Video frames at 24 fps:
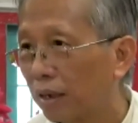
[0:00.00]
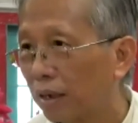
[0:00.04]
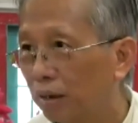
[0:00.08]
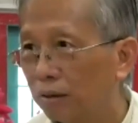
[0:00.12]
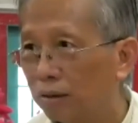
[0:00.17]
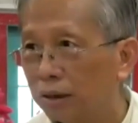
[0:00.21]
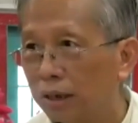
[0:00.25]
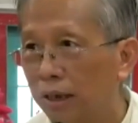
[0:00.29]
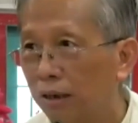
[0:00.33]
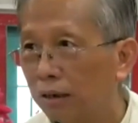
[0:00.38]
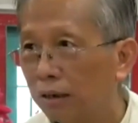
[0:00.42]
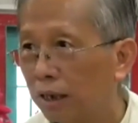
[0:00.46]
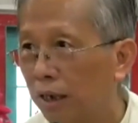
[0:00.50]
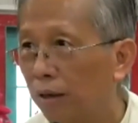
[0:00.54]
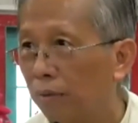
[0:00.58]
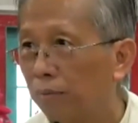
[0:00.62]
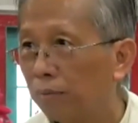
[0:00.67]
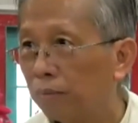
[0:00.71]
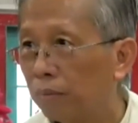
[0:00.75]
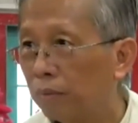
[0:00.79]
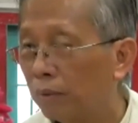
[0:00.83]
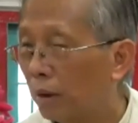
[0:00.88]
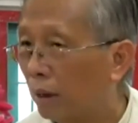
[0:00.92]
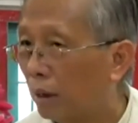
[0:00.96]
You tell them,
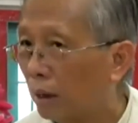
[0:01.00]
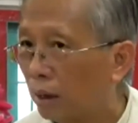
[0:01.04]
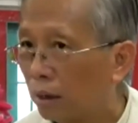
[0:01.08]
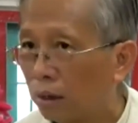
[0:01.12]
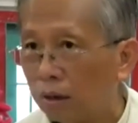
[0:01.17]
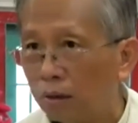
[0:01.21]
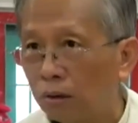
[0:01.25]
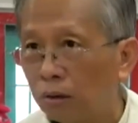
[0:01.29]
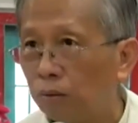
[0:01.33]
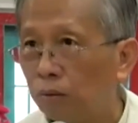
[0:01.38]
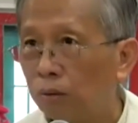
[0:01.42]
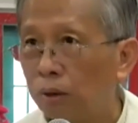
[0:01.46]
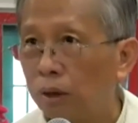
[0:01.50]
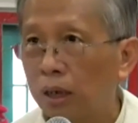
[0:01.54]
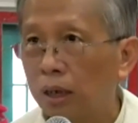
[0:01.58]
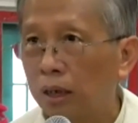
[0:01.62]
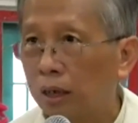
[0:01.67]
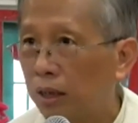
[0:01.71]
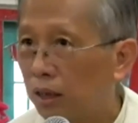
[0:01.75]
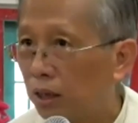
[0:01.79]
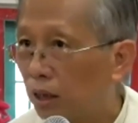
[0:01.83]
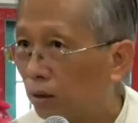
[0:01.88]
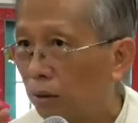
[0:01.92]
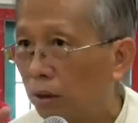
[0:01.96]
don't
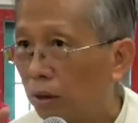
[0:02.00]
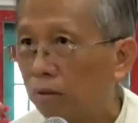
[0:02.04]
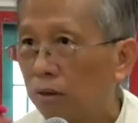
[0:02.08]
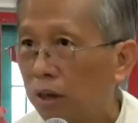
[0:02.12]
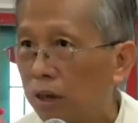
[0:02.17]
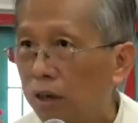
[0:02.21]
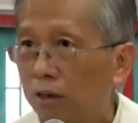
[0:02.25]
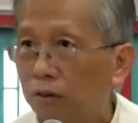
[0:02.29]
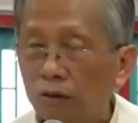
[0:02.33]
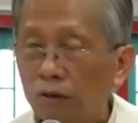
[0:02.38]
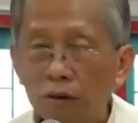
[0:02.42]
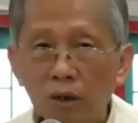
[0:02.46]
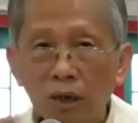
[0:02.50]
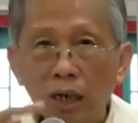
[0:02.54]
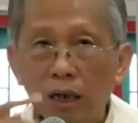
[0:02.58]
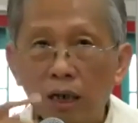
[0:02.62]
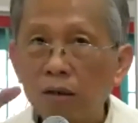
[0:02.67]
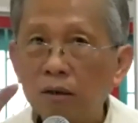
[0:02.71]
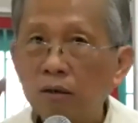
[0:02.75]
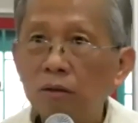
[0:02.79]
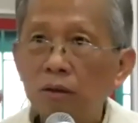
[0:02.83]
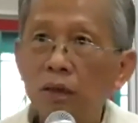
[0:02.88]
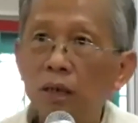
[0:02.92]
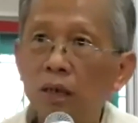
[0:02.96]
worry, you want to live your
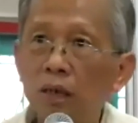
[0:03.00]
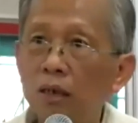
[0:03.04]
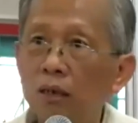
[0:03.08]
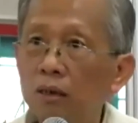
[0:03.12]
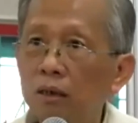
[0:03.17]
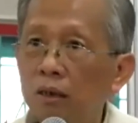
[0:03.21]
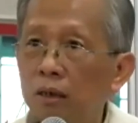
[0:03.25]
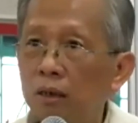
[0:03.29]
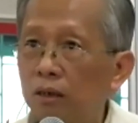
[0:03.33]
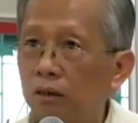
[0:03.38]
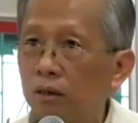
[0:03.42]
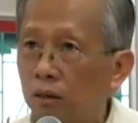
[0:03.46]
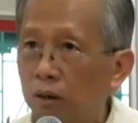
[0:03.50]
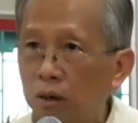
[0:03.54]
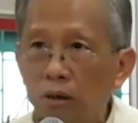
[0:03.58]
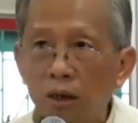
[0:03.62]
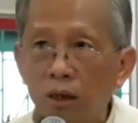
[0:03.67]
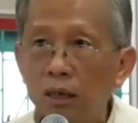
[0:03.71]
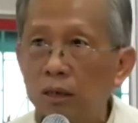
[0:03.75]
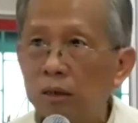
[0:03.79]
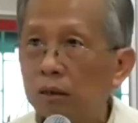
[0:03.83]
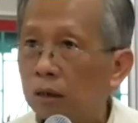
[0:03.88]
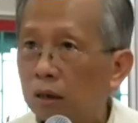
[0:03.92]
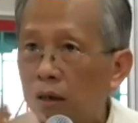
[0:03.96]
life, go ahead. You want to
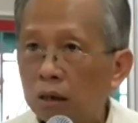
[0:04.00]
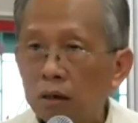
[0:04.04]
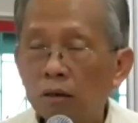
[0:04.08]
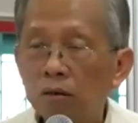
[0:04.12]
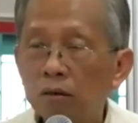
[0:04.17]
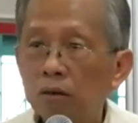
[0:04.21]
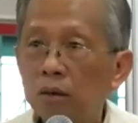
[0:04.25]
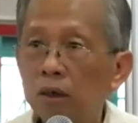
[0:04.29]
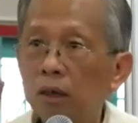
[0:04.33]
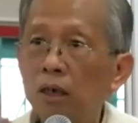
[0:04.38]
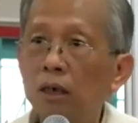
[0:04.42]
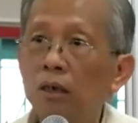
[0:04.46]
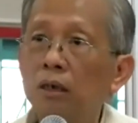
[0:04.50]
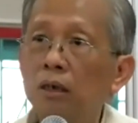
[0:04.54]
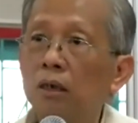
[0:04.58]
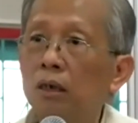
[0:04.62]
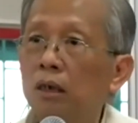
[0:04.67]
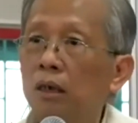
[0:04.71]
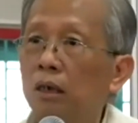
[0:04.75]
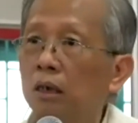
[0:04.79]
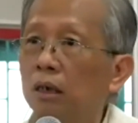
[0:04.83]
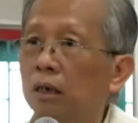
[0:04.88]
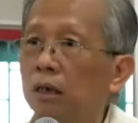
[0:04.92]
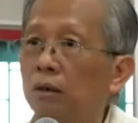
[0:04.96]
enjoy it, go ahead.
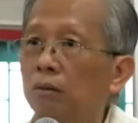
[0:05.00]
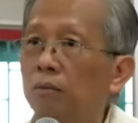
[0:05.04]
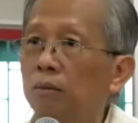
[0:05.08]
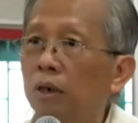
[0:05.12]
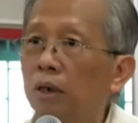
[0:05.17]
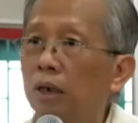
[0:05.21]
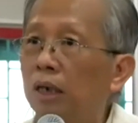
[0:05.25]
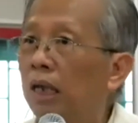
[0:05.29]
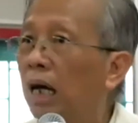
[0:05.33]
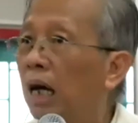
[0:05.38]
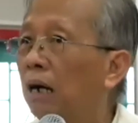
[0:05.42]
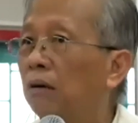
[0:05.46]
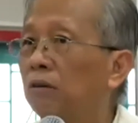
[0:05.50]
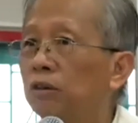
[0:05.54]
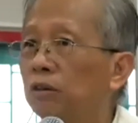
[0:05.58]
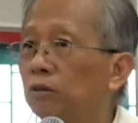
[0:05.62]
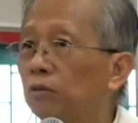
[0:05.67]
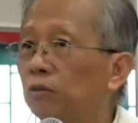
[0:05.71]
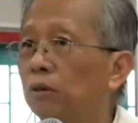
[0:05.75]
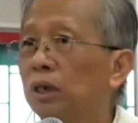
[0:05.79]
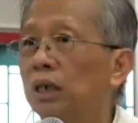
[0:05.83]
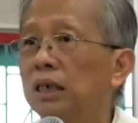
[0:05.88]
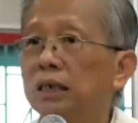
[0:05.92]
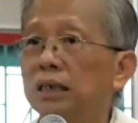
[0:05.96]
Because now you
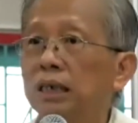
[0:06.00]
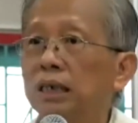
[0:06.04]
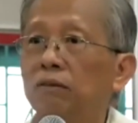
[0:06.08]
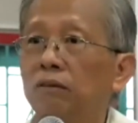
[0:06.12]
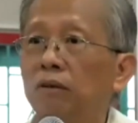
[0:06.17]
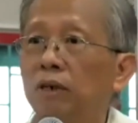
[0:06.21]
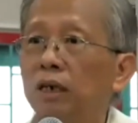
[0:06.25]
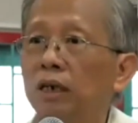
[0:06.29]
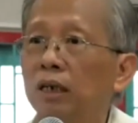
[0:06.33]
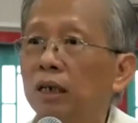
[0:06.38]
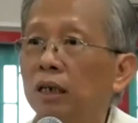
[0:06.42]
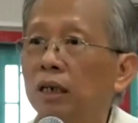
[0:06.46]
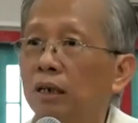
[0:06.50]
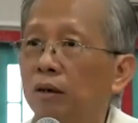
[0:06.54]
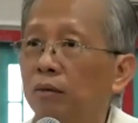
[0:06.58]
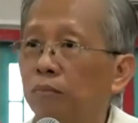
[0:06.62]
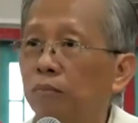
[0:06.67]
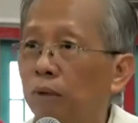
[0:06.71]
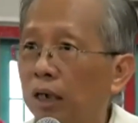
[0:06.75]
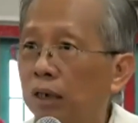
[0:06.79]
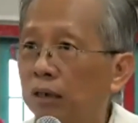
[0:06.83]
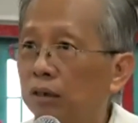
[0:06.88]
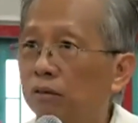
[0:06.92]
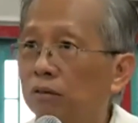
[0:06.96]
won't listen,
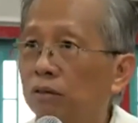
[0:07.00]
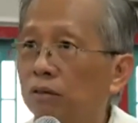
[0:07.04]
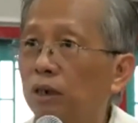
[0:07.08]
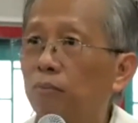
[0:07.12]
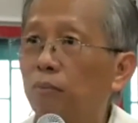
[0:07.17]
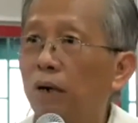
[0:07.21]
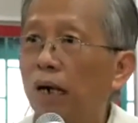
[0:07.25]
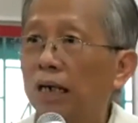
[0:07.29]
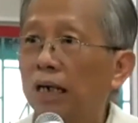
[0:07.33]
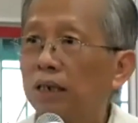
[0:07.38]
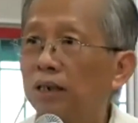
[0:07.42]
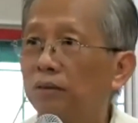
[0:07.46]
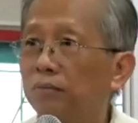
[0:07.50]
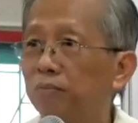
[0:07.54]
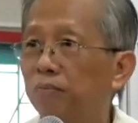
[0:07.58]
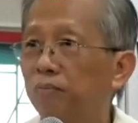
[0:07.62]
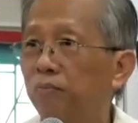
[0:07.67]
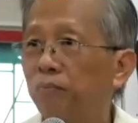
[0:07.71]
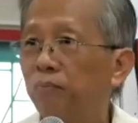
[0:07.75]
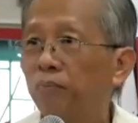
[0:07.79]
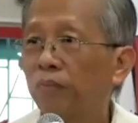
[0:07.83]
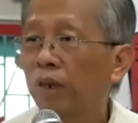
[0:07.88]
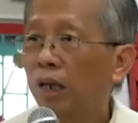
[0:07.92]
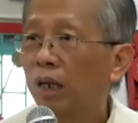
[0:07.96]
but you remind him.
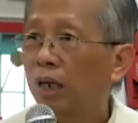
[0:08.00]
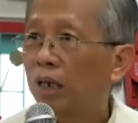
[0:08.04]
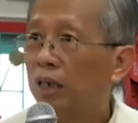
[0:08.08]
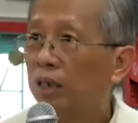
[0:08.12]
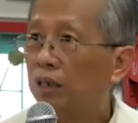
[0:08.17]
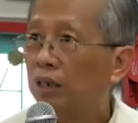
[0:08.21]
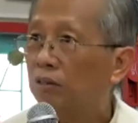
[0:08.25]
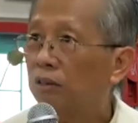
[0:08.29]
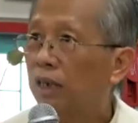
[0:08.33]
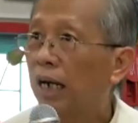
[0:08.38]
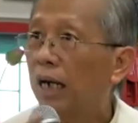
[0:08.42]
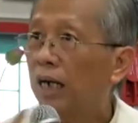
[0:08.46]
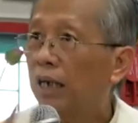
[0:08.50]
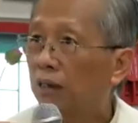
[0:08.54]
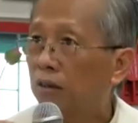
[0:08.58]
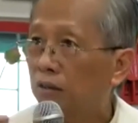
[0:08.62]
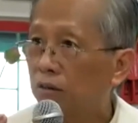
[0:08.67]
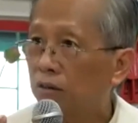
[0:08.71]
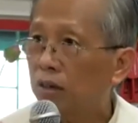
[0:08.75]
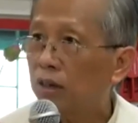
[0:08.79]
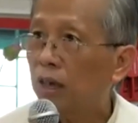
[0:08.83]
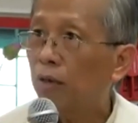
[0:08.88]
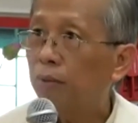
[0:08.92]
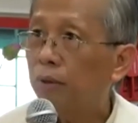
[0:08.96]
You get
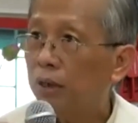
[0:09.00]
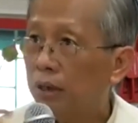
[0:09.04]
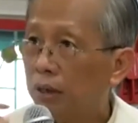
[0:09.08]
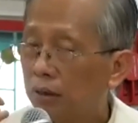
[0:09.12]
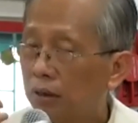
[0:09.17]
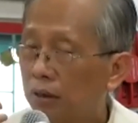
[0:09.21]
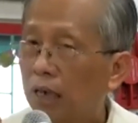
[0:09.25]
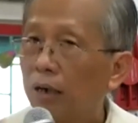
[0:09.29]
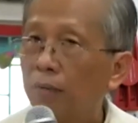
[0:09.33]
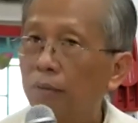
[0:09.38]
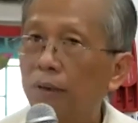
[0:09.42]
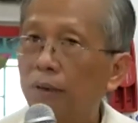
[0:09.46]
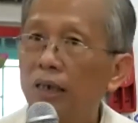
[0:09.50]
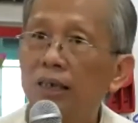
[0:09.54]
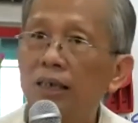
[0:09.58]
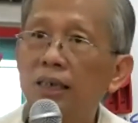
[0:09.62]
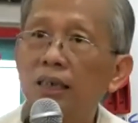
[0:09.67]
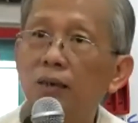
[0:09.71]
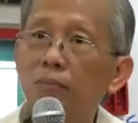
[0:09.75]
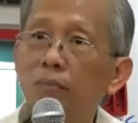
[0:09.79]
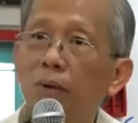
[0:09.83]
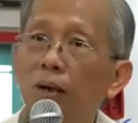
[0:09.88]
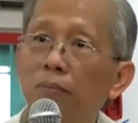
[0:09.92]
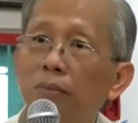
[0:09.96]
into trouble, you come and
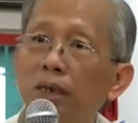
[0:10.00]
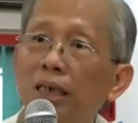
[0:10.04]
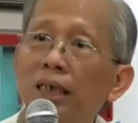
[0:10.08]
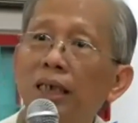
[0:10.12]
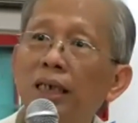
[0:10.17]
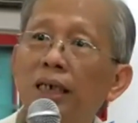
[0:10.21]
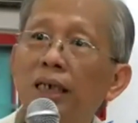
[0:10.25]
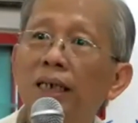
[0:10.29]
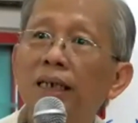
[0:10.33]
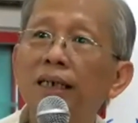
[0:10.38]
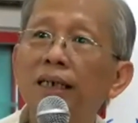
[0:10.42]
see mommy.